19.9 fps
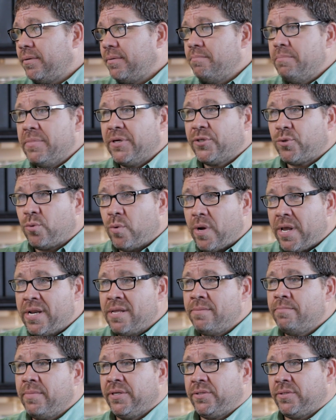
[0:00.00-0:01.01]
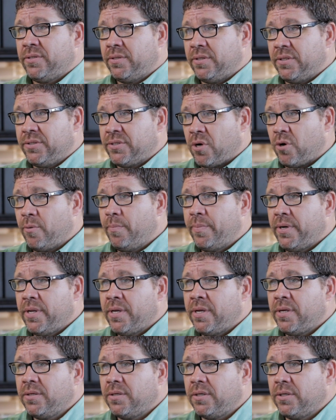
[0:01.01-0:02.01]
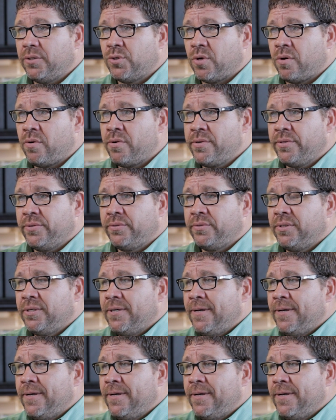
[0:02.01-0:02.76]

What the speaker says: misreading, misinterpreting drawings.